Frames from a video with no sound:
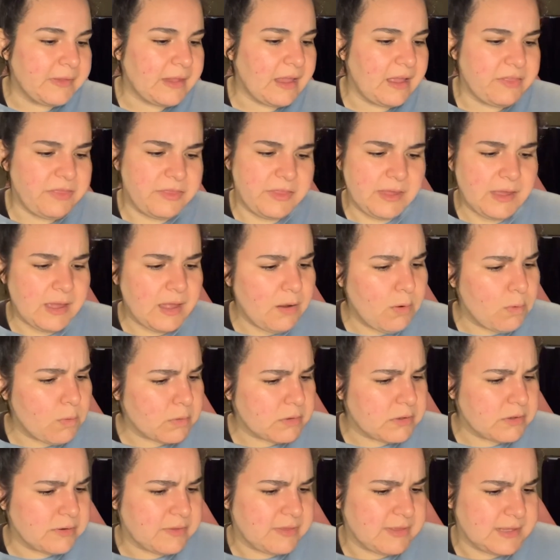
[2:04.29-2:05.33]
I think I
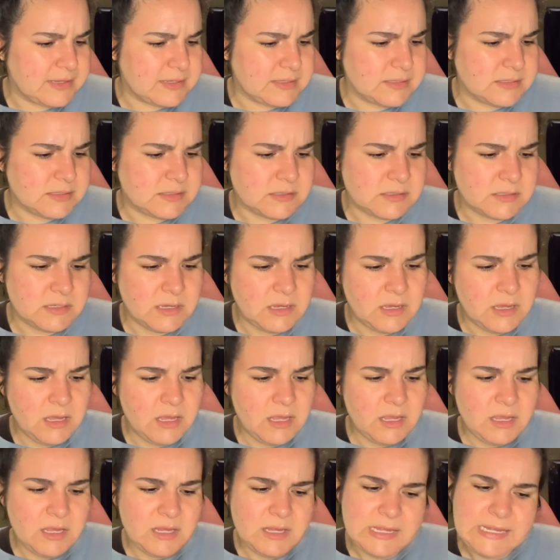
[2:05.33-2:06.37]
ordered this
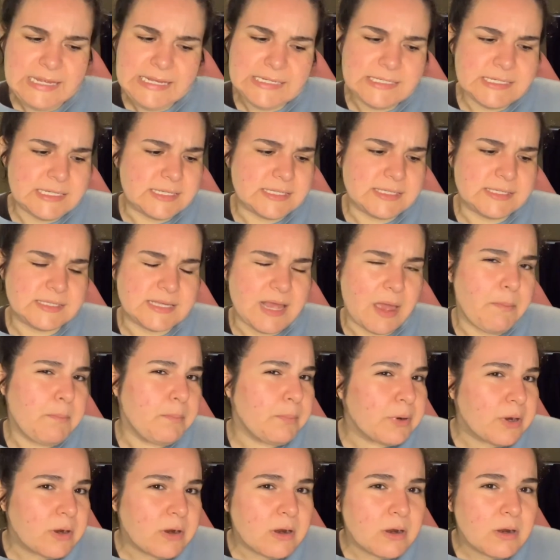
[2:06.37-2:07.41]
in
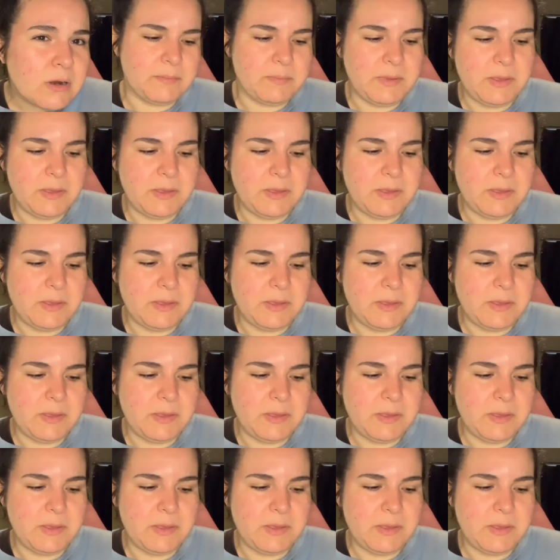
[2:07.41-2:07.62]
December,